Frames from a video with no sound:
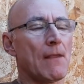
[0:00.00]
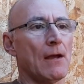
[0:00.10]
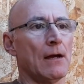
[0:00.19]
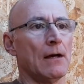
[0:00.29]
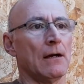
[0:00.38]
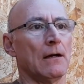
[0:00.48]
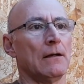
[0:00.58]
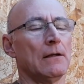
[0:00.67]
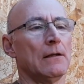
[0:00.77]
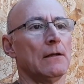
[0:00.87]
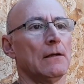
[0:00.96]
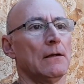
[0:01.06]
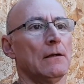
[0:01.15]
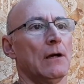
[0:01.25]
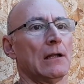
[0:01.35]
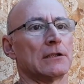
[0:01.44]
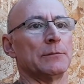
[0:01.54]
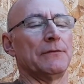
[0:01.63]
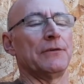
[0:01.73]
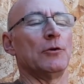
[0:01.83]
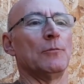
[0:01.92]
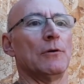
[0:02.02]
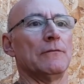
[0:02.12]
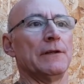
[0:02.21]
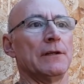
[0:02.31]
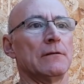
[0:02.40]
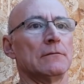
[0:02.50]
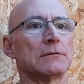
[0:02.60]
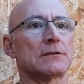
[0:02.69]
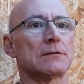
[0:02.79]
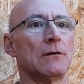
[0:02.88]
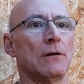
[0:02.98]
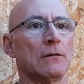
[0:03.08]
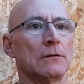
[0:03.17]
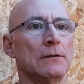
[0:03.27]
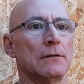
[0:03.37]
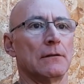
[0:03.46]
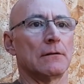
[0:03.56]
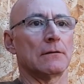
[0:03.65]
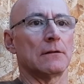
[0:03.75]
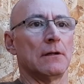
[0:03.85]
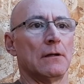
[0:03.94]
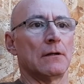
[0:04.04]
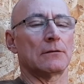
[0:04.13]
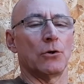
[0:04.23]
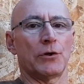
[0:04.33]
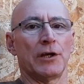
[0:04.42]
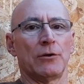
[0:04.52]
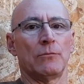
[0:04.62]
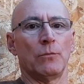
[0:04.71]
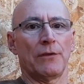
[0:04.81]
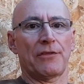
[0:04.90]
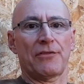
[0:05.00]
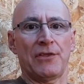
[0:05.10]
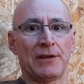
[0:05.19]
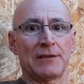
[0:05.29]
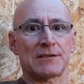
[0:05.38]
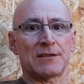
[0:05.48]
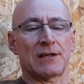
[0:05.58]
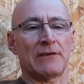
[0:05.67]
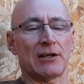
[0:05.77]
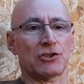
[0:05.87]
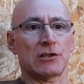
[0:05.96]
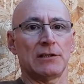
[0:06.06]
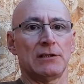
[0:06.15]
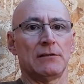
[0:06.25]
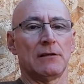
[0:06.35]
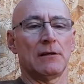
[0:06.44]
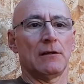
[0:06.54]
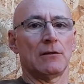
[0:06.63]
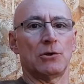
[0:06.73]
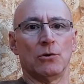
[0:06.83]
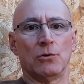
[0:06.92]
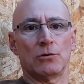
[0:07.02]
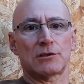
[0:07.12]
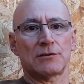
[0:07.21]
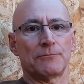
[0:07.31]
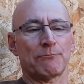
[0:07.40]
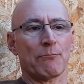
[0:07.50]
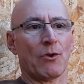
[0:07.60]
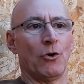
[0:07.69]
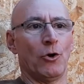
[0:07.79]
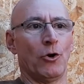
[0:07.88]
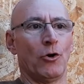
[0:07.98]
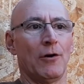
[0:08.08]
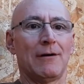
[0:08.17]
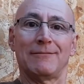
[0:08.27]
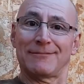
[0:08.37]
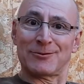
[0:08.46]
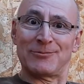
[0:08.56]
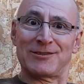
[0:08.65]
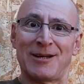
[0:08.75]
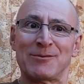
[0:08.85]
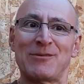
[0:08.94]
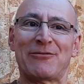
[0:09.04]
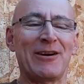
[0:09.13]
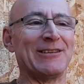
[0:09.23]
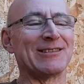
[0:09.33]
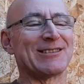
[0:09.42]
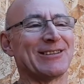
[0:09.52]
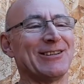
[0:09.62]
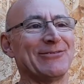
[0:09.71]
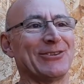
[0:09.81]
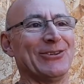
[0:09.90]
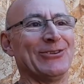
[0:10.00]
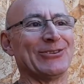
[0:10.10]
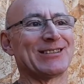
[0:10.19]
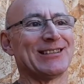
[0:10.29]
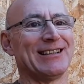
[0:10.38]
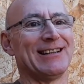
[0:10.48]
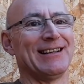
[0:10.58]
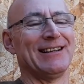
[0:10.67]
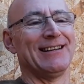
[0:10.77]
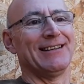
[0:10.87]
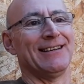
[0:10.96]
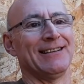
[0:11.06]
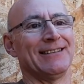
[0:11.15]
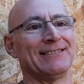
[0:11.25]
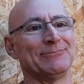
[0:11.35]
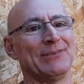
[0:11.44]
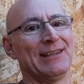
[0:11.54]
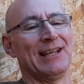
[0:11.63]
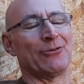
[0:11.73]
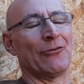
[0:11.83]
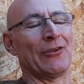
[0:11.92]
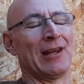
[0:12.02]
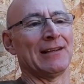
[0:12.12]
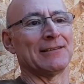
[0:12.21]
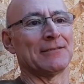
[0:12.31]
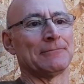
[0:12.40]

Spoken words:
I'll do a few more videos on cooking with things that I've actually caught, or sometimes my friends have caught here on the land.